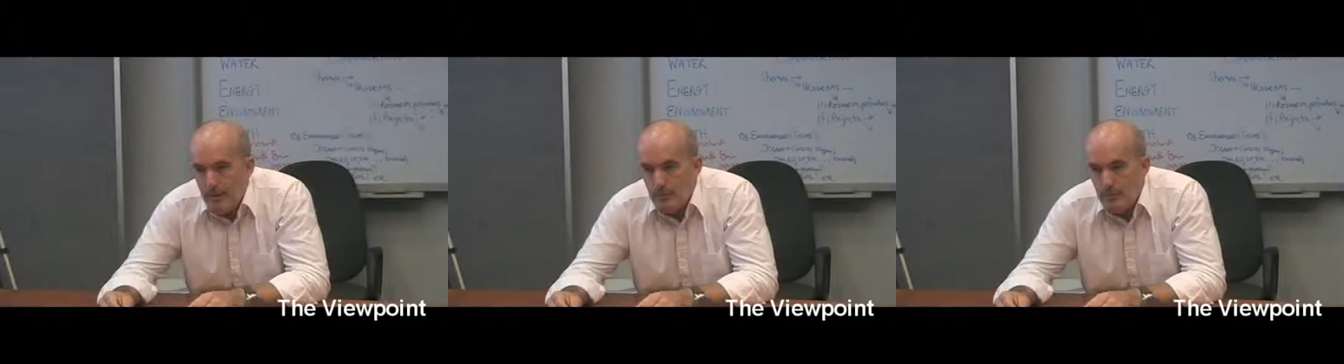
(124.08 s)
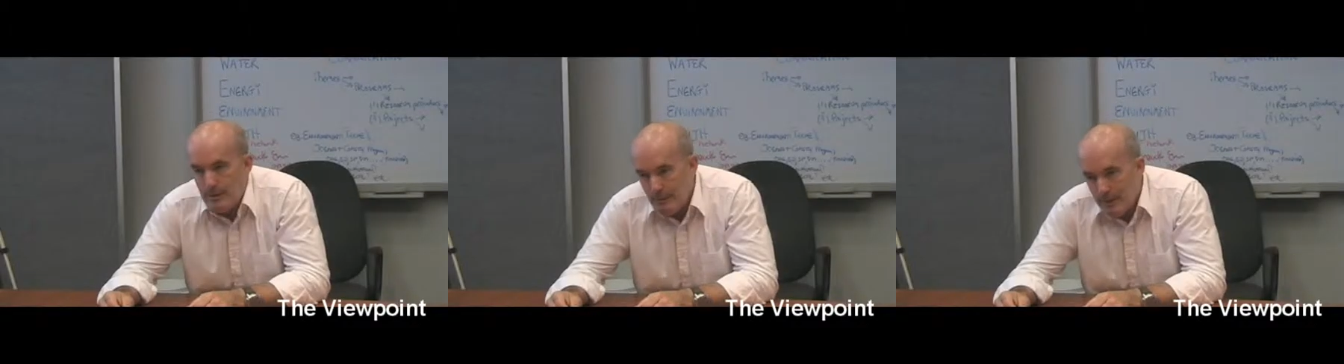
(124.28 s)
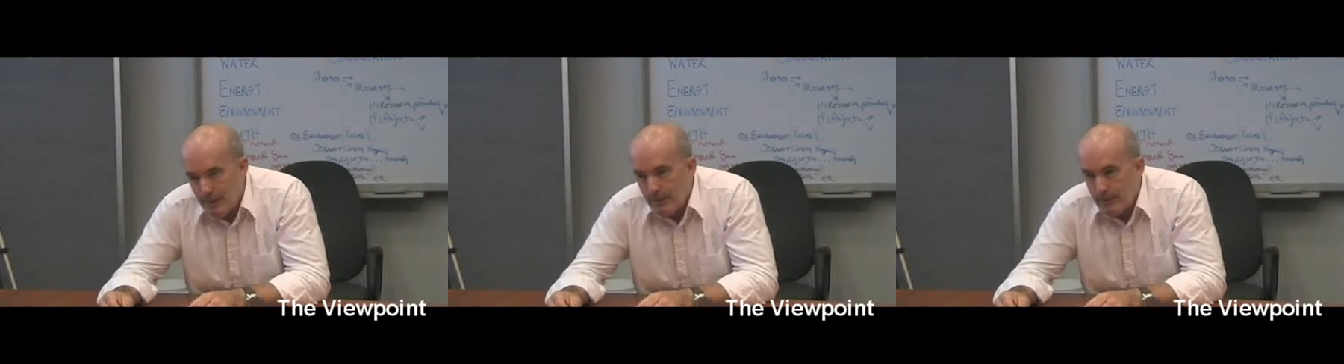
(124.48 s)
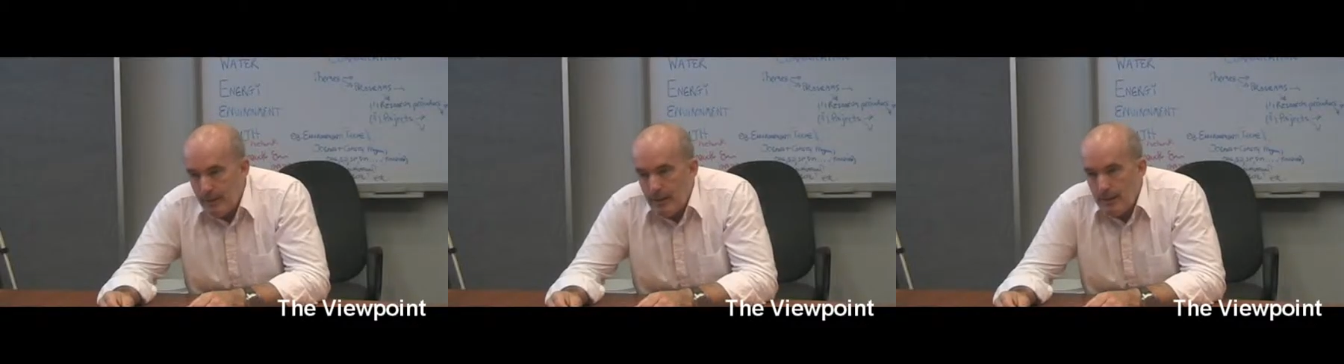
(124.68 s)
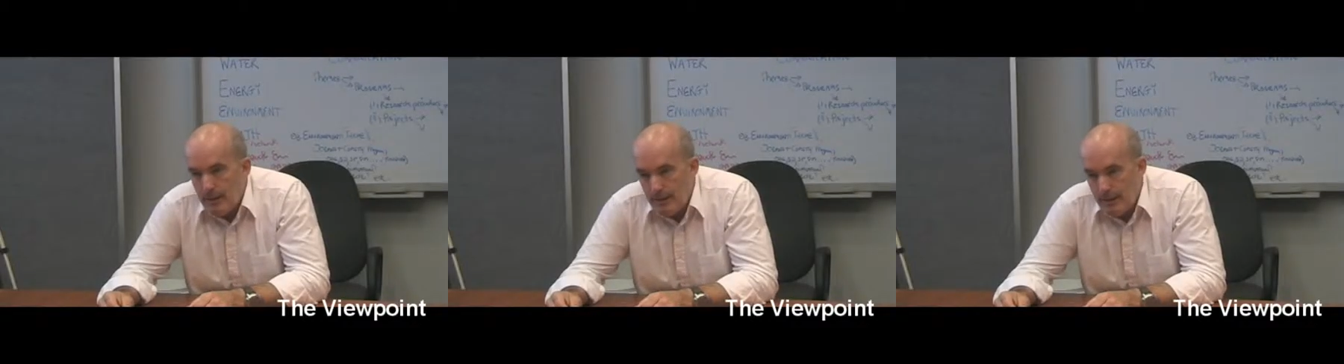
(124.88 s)
What do you mean?
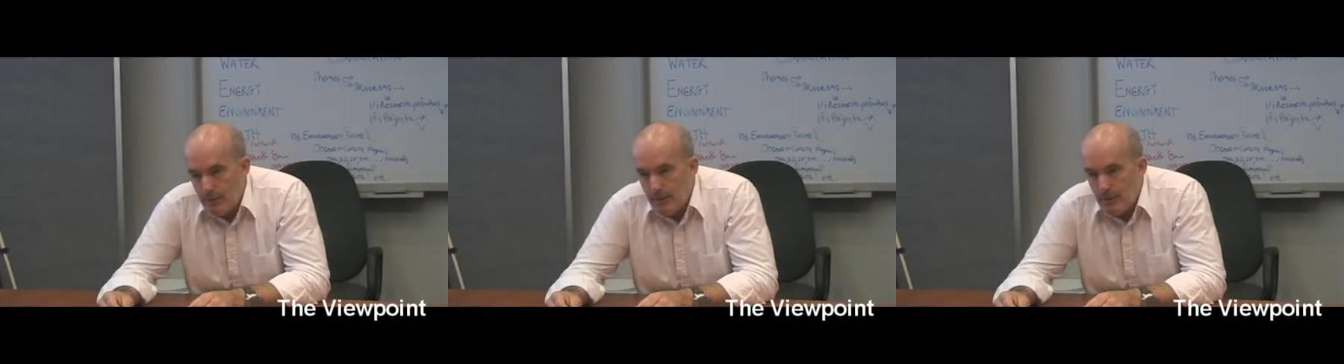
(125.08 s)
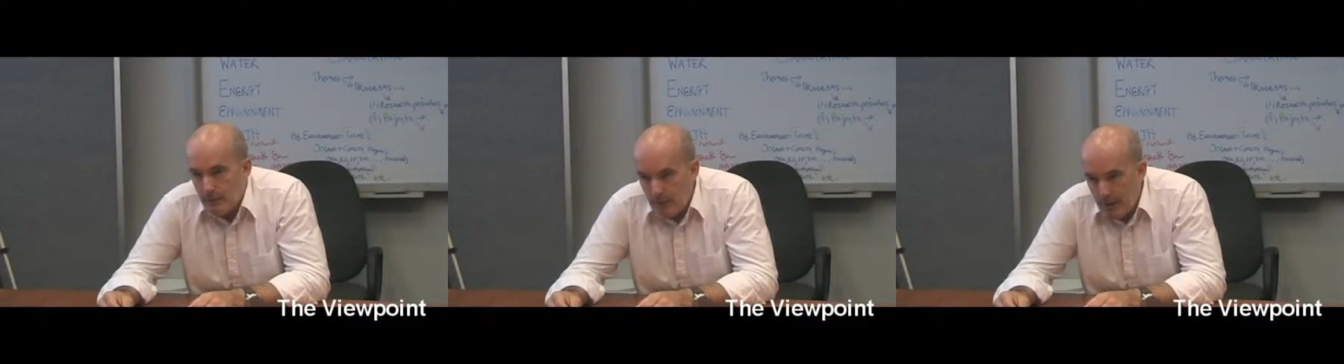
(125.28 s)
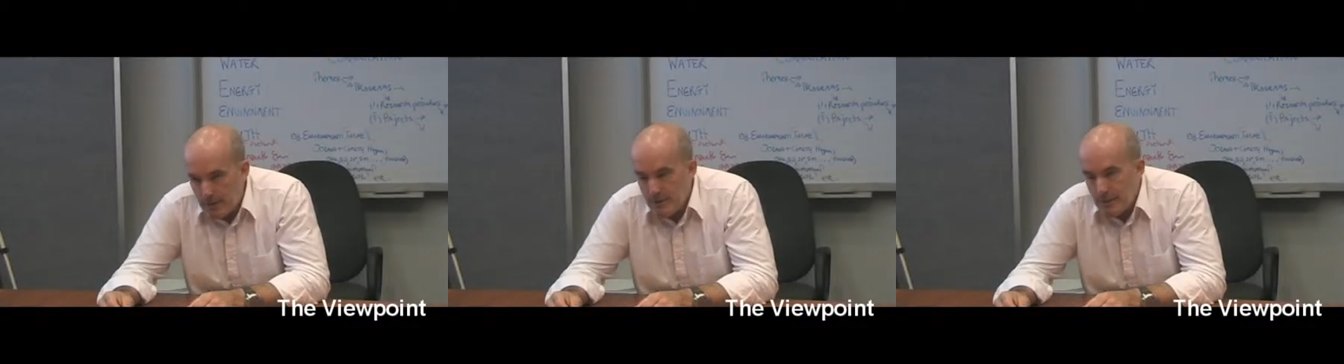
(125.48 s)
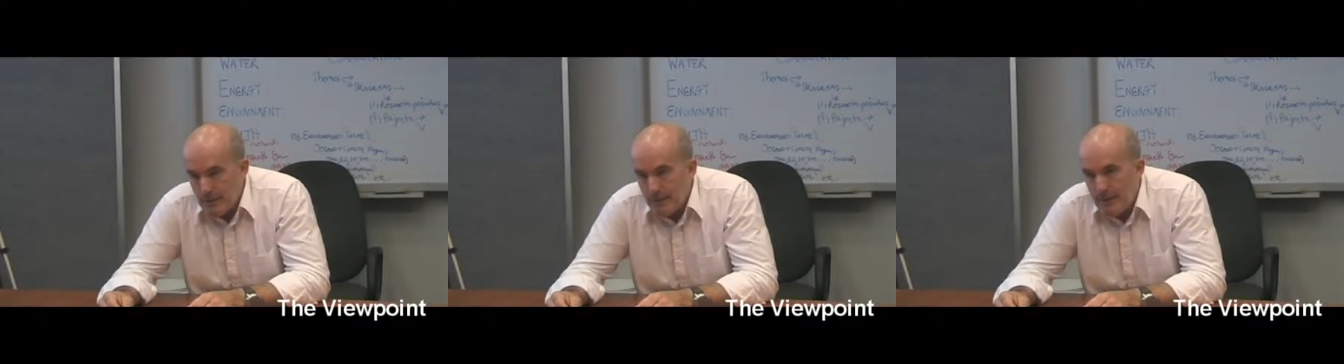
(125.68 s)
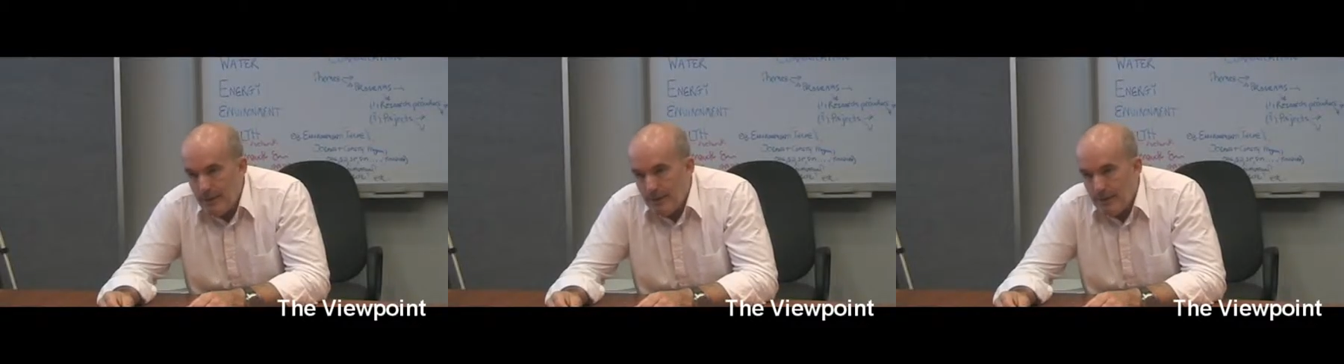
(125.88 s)
It ended up on a
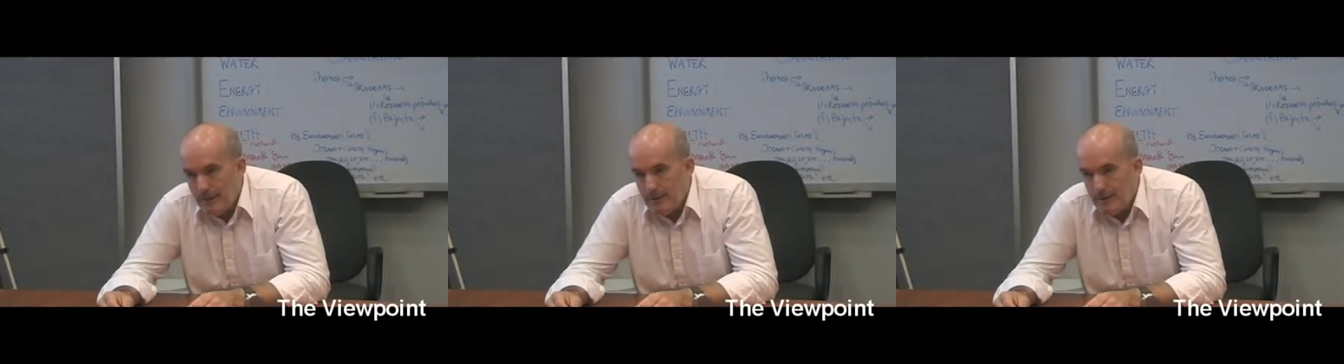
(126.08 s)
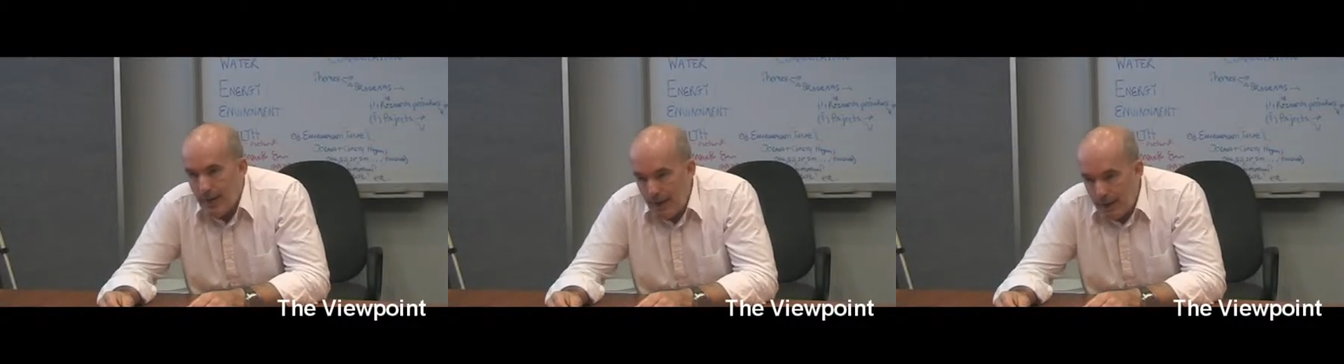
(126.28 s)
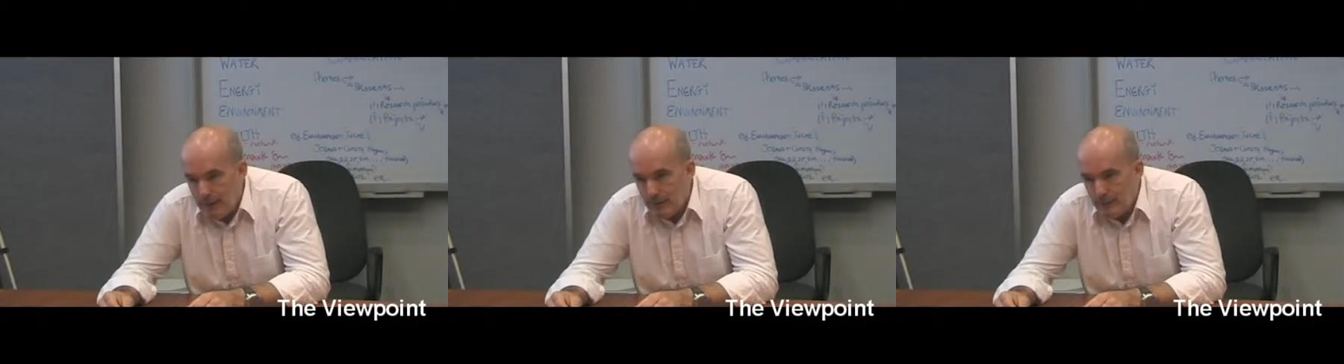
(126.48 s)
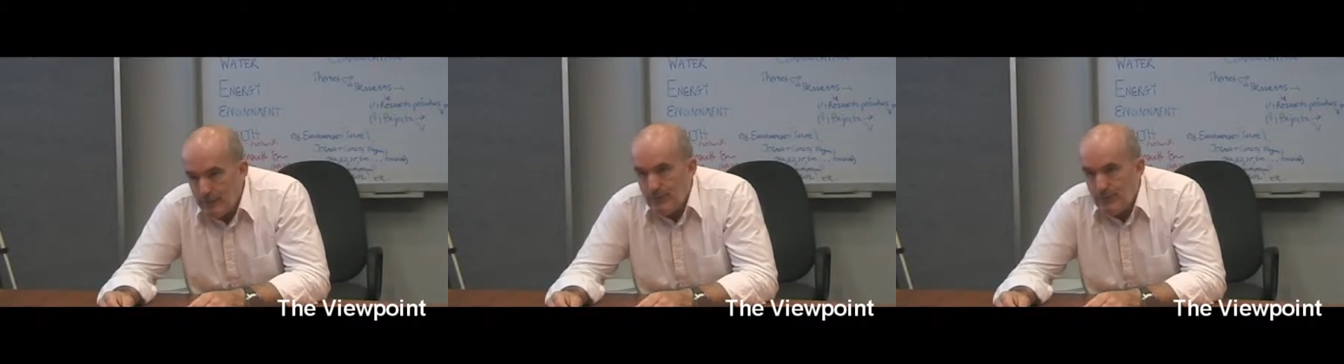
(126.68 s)
Russian hacker's